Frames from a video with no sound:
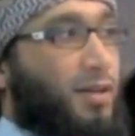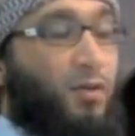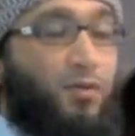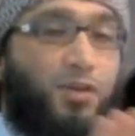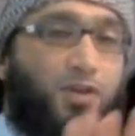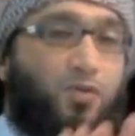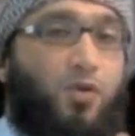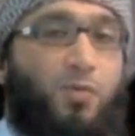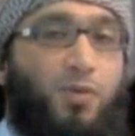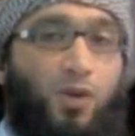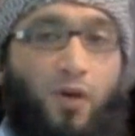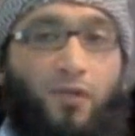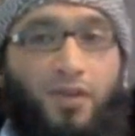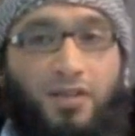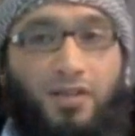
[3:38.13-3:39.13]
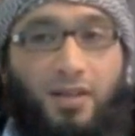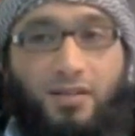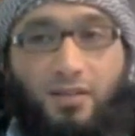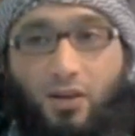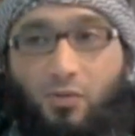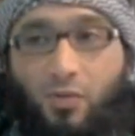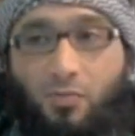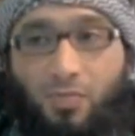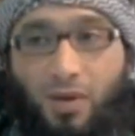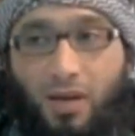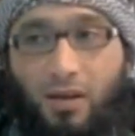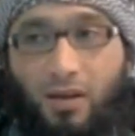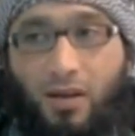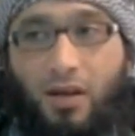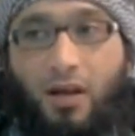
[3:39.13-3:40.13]
Now this woman obviously is a human
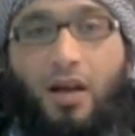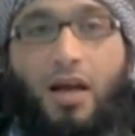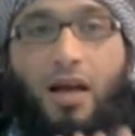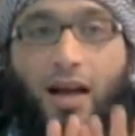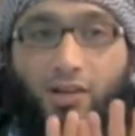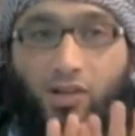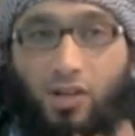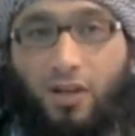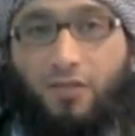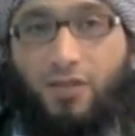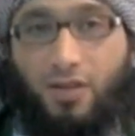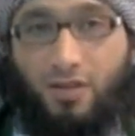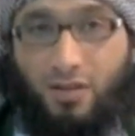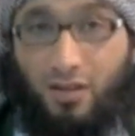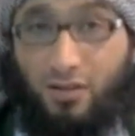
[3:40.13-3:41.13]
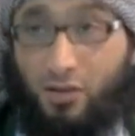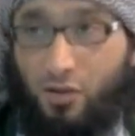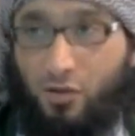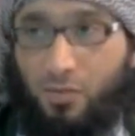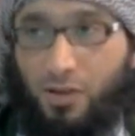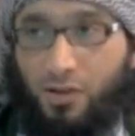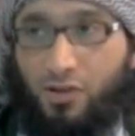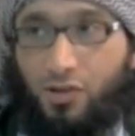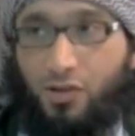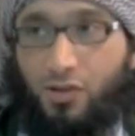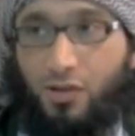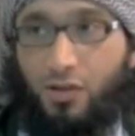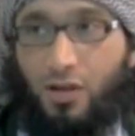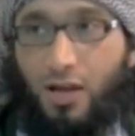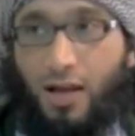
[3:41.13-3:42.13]
being and she loves her son so much,
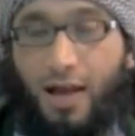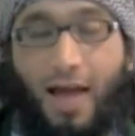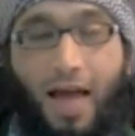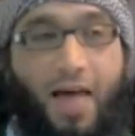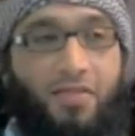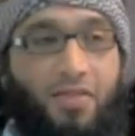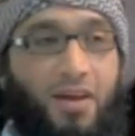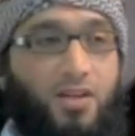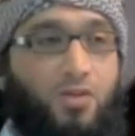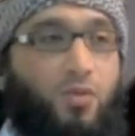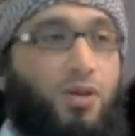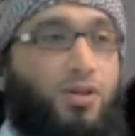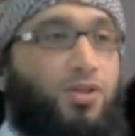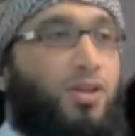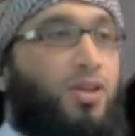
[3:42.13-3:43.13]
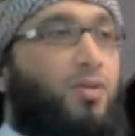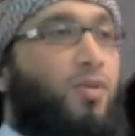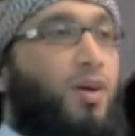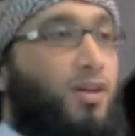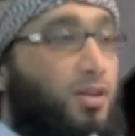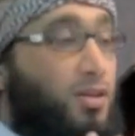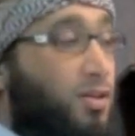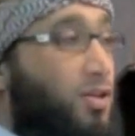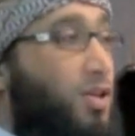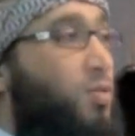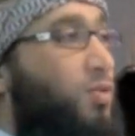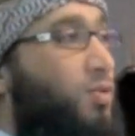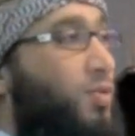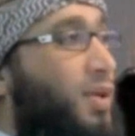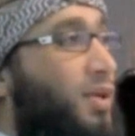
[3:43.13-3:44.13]
and that's why
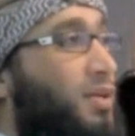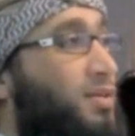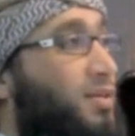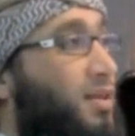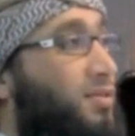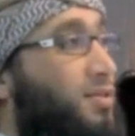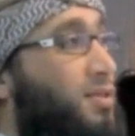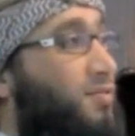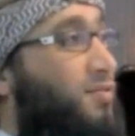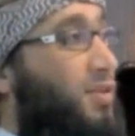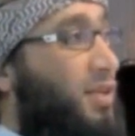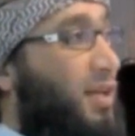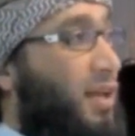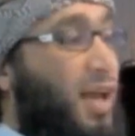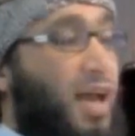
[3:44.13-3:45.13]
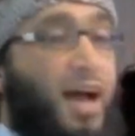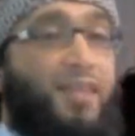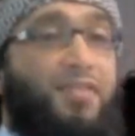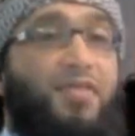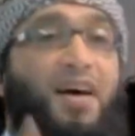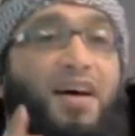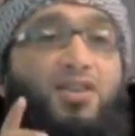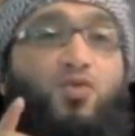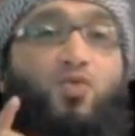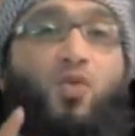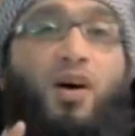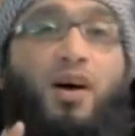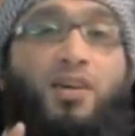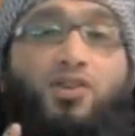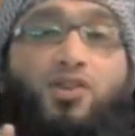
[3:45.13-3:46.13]
she would read his letters every day, and that's
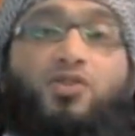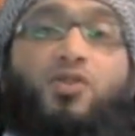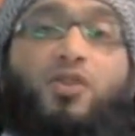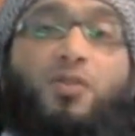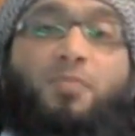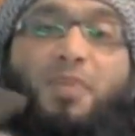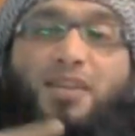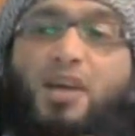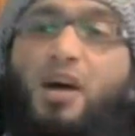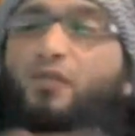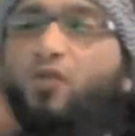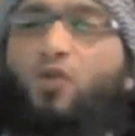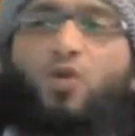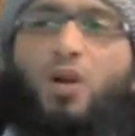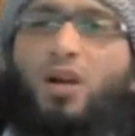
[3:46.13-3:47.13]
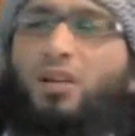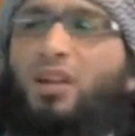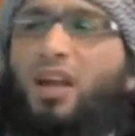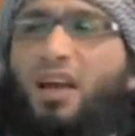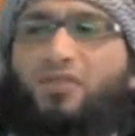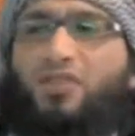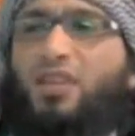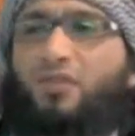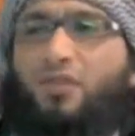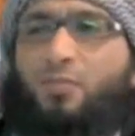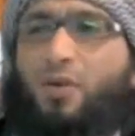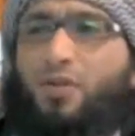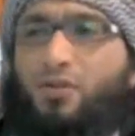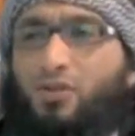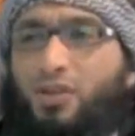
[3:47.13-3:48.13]
why she took the pains. For all her life she
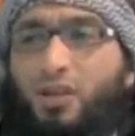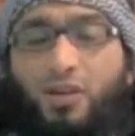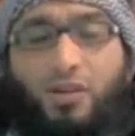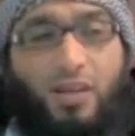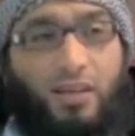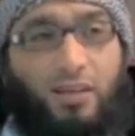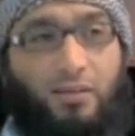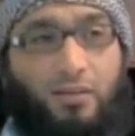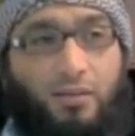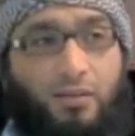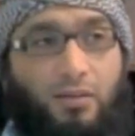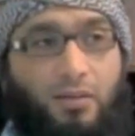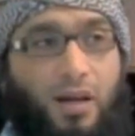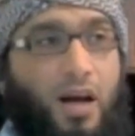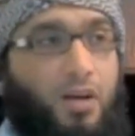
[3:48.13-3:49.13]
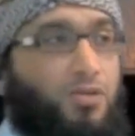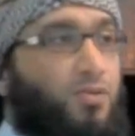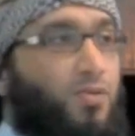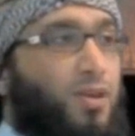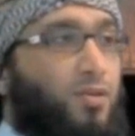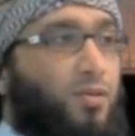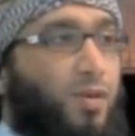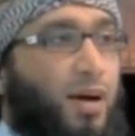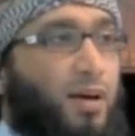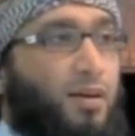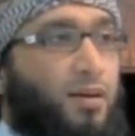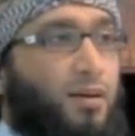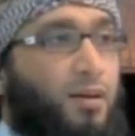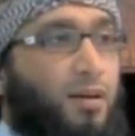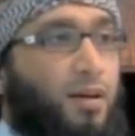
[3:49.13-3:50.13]
never bothered learning how to read or
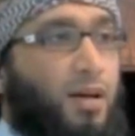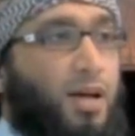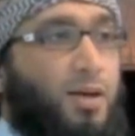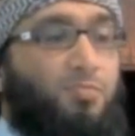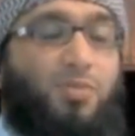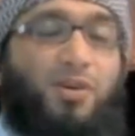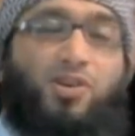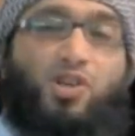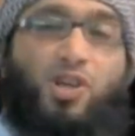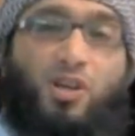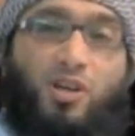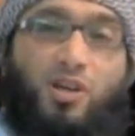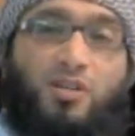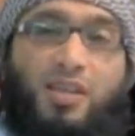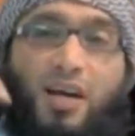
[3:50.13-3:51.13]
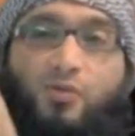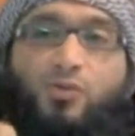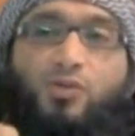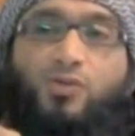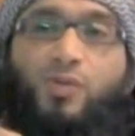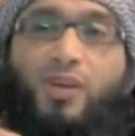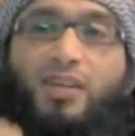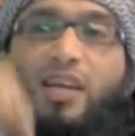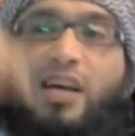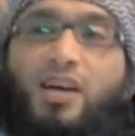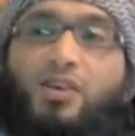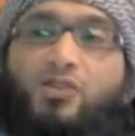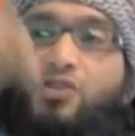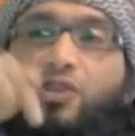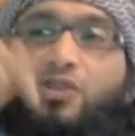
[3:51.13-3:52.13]
write, but she learned how to read
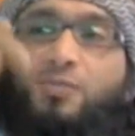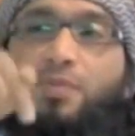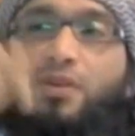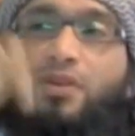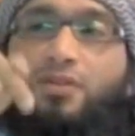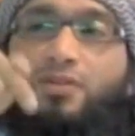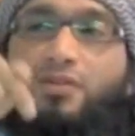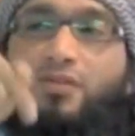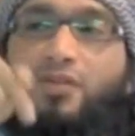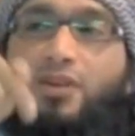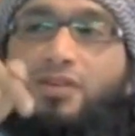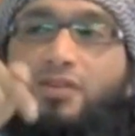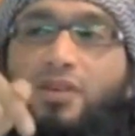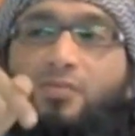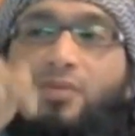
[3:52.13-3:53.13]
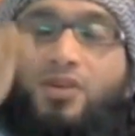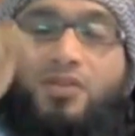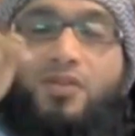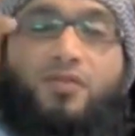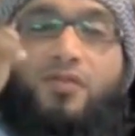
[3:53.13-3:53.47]
just because of her son,